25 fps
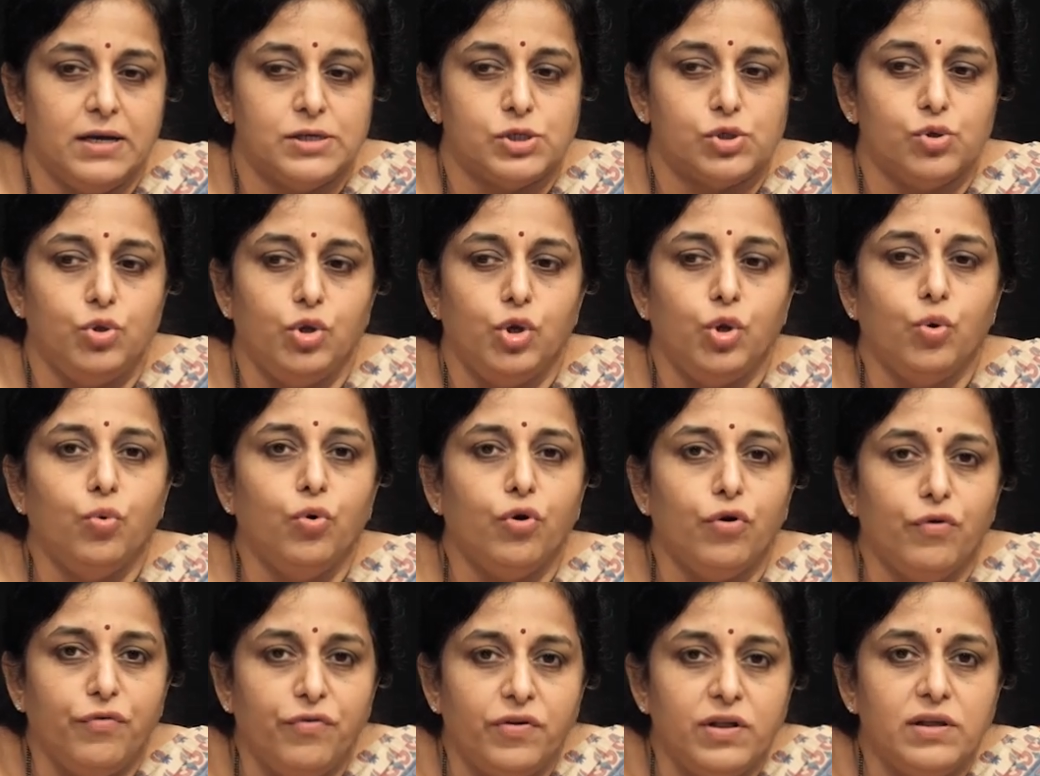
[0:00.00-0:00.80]
So,
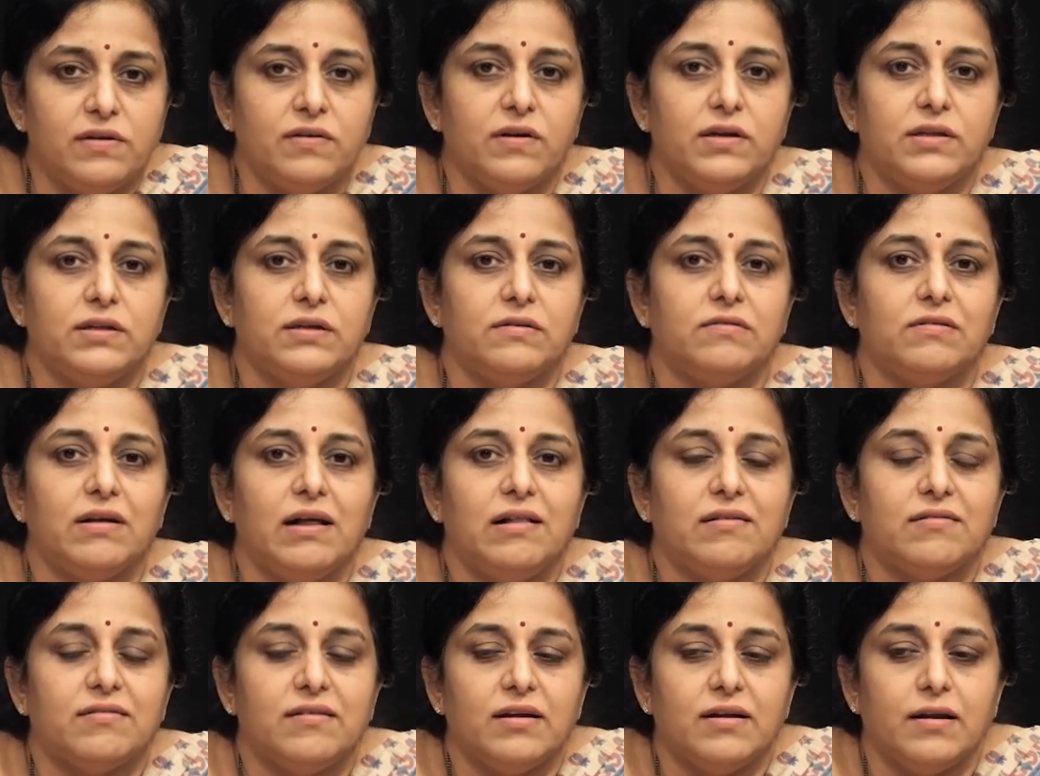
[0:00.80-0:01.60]
neutrophils are the
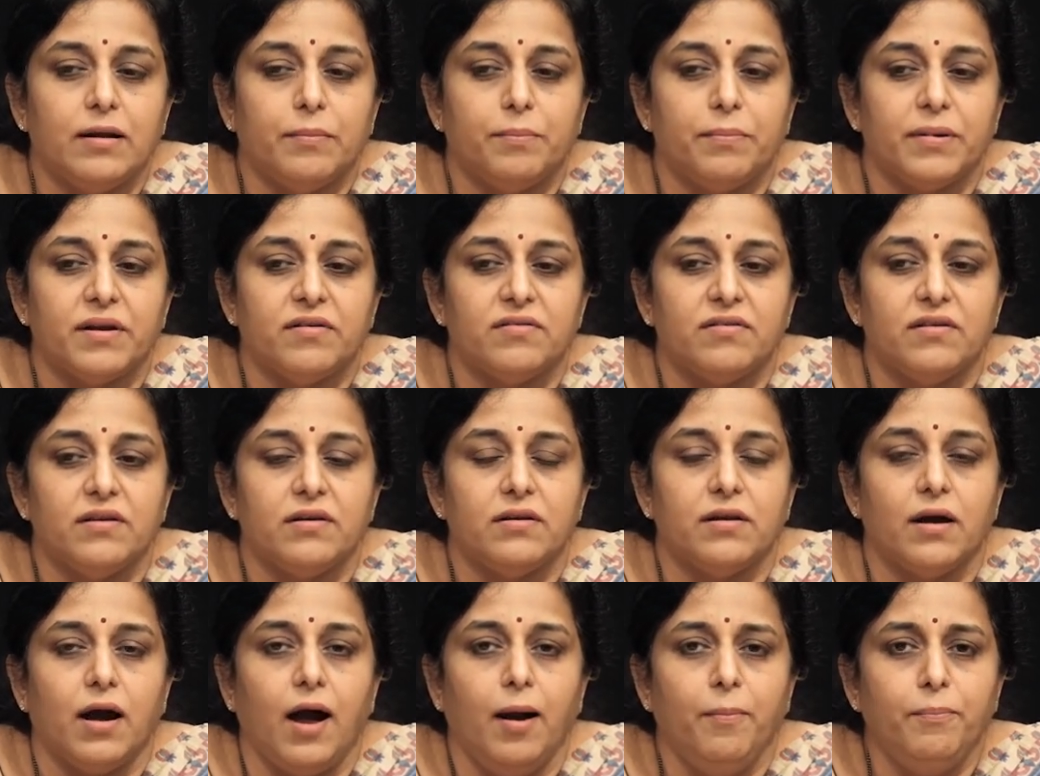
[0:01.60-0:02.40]
cells that are
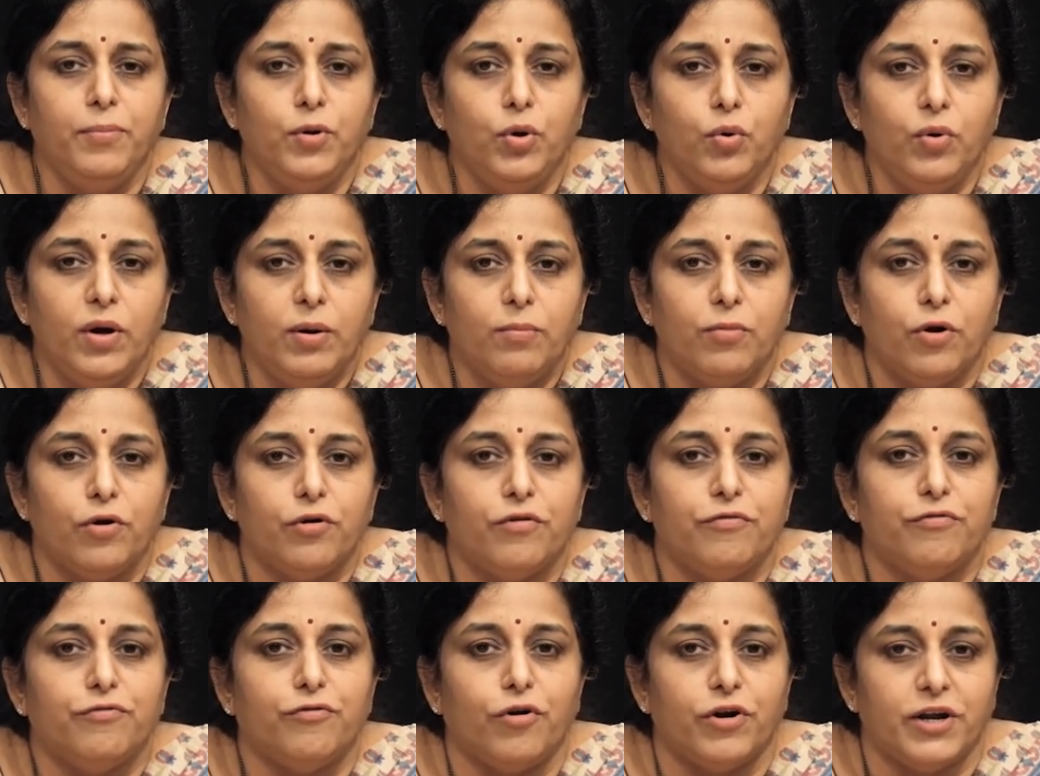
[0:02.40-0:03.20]
present up to
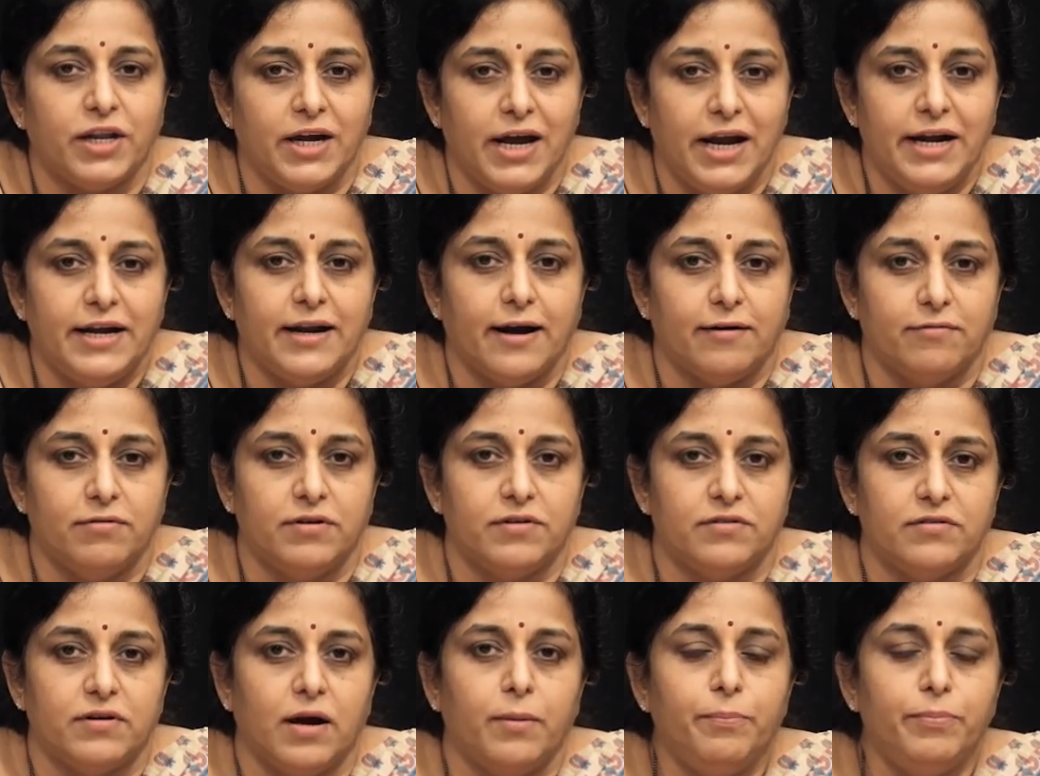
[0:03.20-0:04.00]
about 48
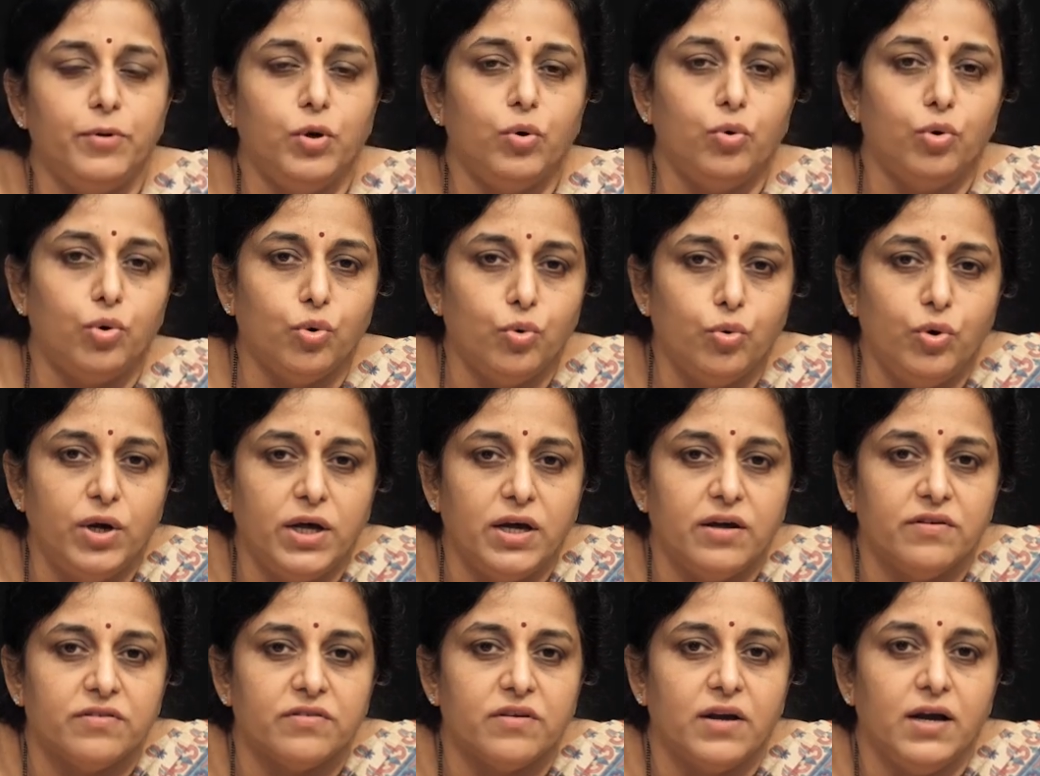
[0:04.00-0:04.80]
hours, up to 2
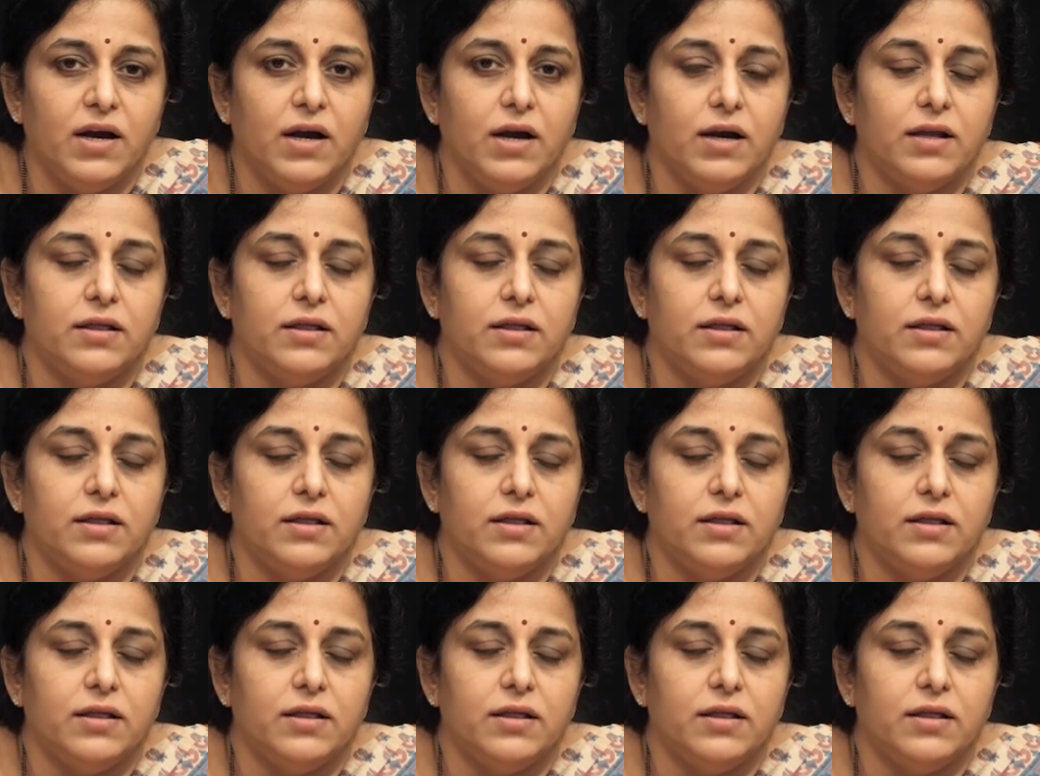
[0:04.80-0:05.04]
days.